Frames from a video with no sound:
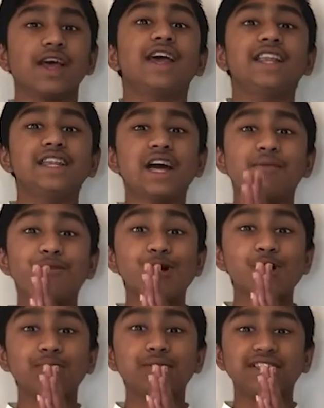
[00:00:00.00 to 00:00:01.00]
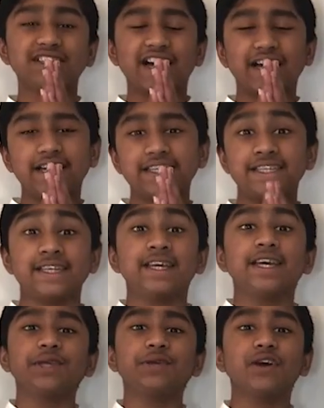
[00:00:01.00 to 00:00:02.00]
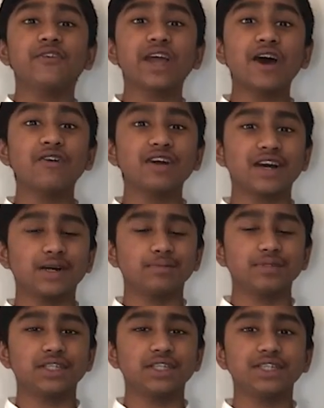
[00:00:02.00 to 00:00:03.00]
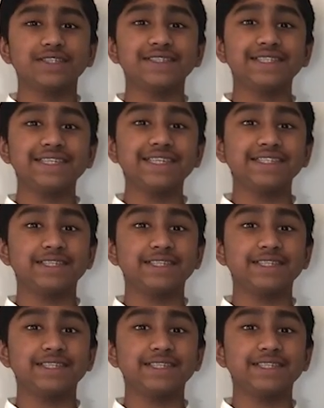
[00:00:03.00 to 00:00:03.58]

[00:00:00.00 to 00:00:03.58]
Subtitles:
Namo Buddhaya. You have now come to the good deeds